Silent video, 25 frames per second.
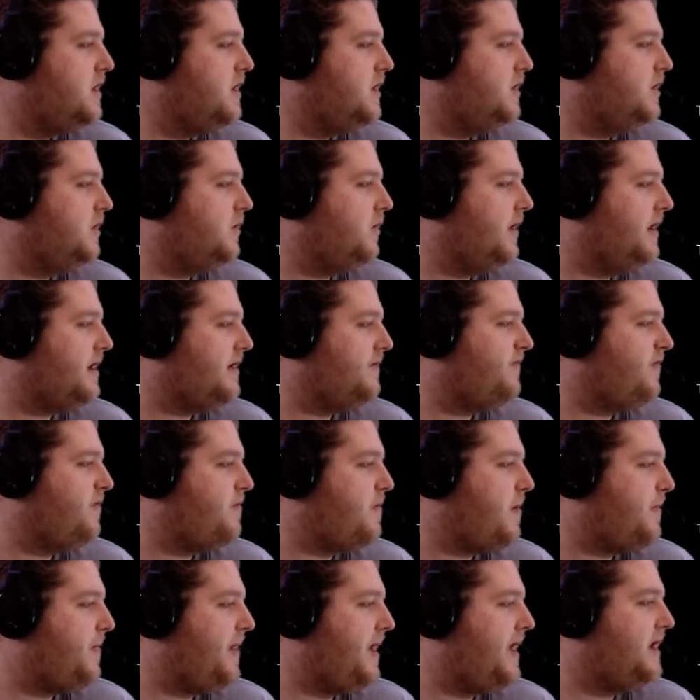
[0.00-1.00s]
You wake up from
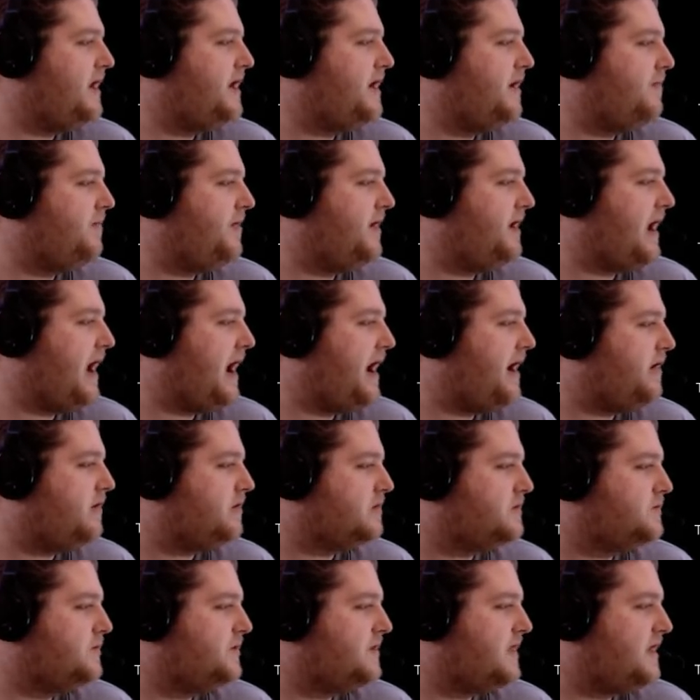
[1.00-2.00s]
a bed in a big
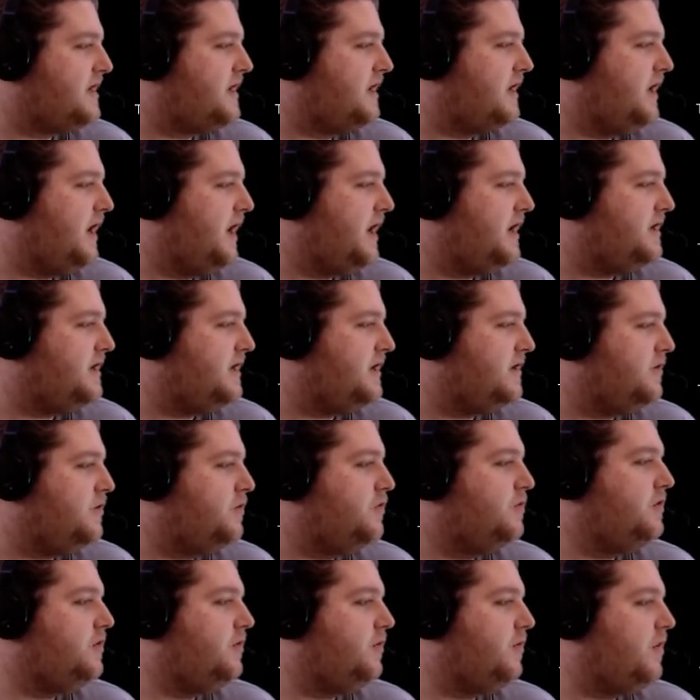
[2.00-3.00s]
house without any idea
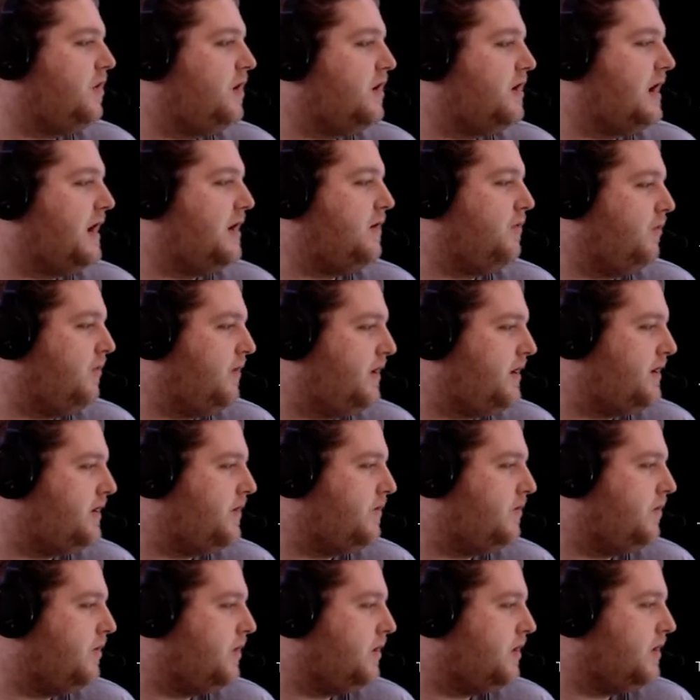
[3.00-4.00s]
who you are and where
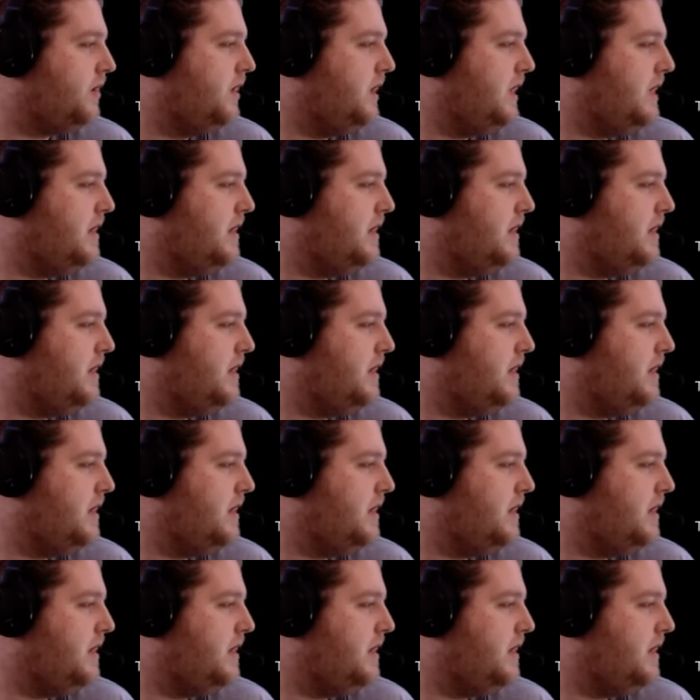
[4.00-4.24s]
you are.